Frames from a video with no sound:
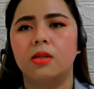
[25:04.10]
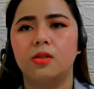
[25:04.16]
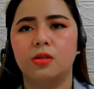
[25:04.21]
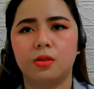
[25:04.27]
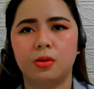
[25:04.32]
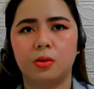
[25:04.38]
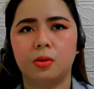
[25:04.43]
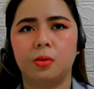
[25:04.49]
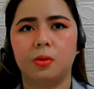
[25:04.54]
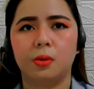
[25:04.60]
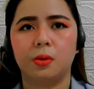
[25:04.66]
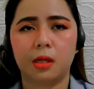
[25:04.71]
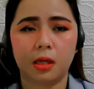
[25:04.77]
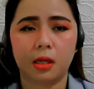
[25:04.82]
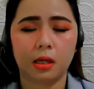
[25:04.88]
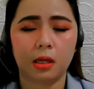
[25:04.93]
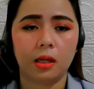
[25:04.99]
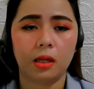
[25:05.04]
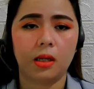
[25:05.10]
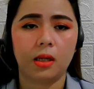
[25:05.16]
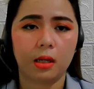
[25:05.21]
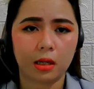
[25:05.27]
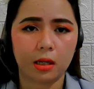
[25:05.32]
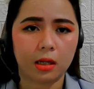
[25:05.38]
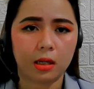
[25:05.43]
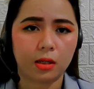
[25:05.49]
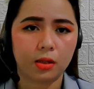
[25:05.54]
so he
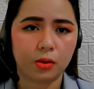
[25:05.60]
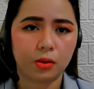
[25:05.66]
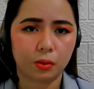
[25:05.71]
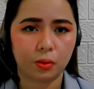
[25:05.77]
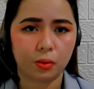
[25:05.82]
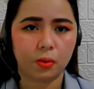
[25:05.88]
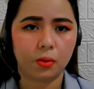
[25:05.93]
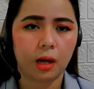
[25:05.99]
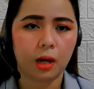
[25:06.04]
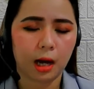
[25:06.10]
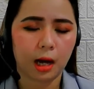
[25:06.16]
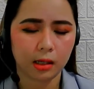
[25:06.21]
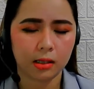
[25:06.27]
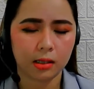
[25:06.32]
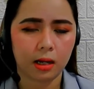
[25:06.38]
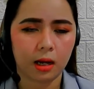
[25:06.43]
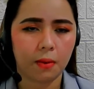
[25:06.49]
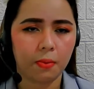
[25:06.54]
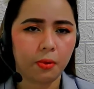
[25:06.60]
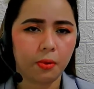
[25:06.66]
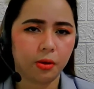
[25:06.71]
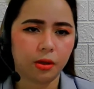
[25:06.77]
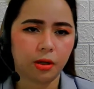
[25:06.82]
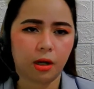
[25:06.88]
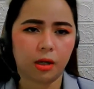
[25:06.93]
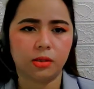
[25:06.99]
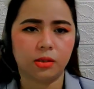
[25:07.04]
needed to act up
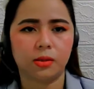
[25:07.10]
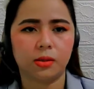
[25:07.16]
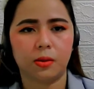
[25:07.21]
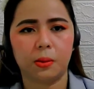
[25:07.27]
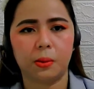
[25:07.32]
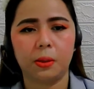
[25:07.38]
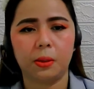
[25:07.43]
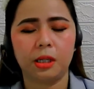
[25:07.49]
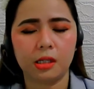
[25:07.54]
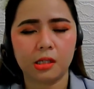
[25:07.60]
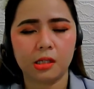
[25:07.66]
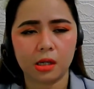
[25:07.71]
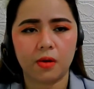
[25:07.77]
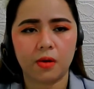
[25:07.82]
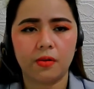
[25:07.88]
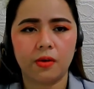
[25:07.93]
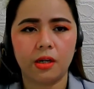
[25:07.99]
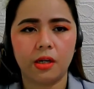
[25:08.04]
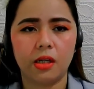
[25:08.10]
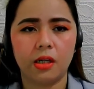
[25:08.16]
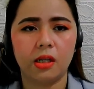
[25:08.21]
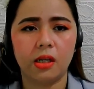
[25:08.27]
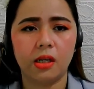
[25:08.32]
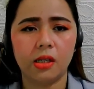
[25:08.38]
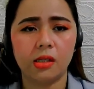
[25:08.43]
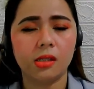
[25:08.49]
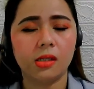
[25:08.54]
on that. So we discover here that
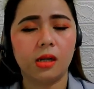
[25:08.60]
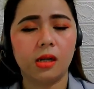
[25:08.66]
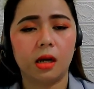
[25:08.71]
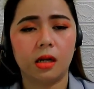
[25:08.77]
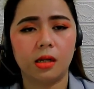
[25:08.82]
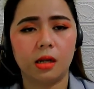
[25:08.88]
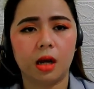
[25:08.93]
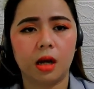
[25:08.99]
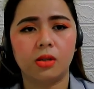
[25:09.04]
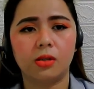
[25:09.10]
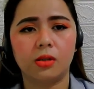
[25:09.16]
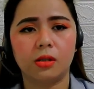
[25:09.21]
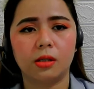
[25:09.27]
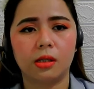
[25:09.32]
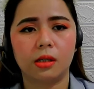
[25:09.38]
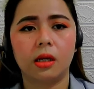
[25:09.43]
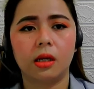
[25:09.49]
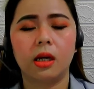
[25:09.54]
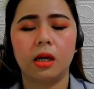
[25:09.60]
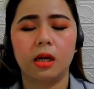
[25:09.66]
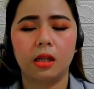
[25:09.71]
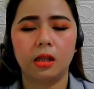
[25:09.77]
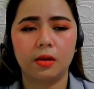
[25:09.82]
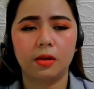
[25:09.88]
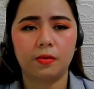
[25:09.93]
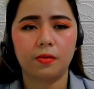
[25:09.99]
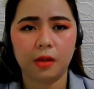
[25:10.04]
he's not actually
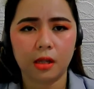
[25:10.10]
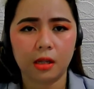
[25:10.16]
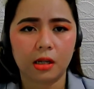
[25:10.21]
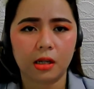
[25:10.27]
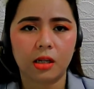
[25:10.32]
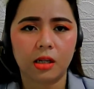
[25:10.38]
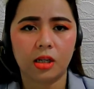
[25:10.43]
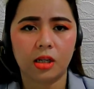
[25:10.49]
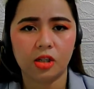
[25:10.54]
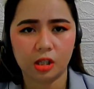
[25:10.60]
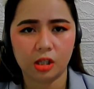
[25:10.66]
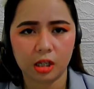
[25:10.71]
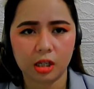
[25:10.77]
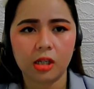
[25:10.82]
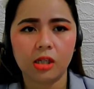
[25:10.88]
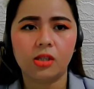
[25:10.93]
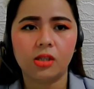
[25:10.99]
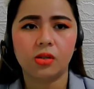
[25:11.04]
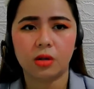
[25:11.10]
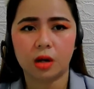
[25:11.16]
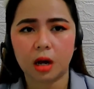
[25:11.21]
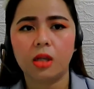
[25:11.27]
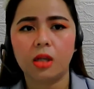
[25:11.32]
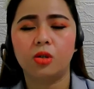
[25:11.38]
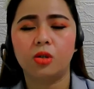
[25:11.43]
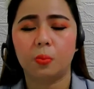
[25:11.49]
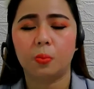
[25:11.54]
the villain that Jean is
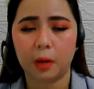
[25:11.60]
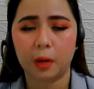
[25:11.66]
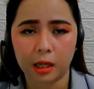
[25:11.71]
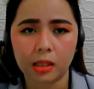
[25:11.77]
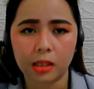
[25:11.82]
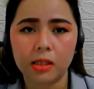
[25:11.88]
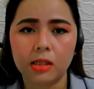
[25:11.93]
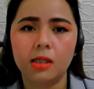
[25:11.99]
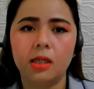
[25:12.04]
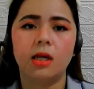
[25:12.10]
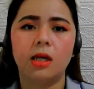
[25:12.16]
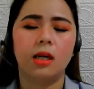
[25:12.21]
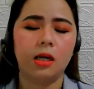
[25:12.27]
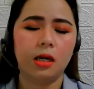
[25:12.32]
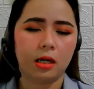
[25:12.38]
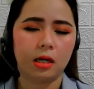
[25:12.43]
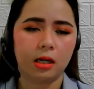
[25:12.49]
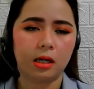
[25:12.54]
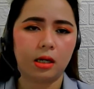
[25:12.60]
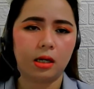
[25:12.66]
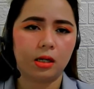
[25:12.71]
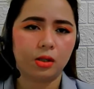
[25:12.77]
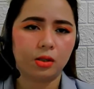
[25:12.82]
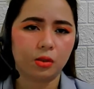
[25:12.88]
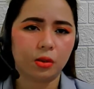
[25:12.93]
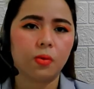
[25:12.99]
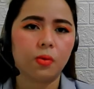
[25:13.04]
trying to paint
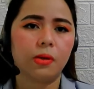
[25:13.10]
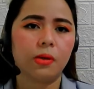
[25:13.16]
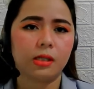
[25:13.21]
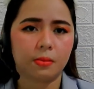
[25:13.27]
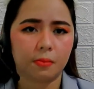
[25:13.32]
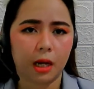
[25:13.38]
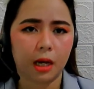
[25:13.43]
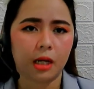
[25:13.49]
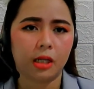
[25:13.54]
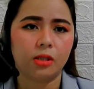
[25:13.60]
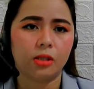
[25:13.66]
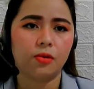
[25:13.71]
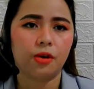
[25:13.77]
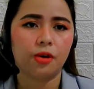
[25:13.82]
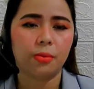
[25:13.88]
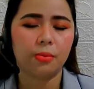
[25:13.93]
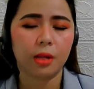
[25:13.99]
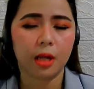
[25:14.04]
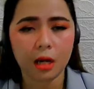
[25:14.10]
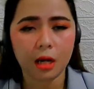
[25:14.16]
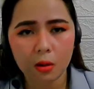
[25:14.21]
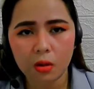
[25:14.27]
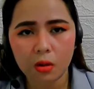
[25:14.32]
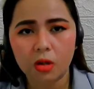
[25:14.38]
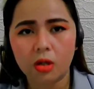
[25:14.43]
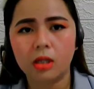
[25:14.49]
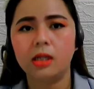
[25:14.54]
in Solhwa's mind. So from then
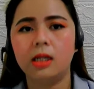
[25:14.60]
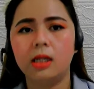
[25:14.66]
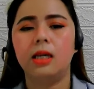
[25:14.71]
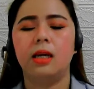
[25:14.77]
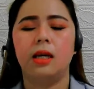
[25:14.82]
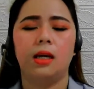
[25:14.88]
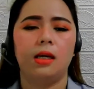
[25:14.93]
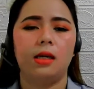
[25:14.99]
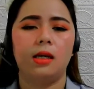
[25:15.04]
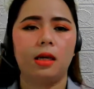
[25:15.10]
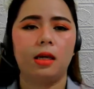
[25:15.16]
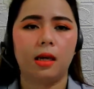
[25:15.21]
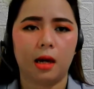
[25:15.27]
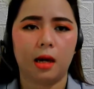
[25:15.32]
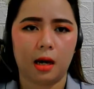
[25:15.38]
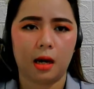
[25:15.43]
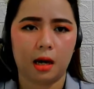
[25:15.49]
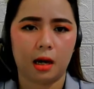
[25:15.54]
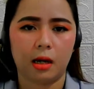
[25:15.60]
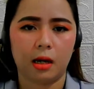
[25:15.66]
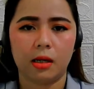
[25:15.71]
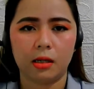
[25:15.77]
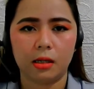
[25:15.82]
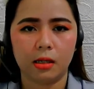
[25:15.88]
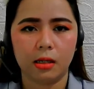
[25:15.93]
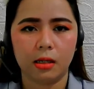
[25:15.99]
on, Kiha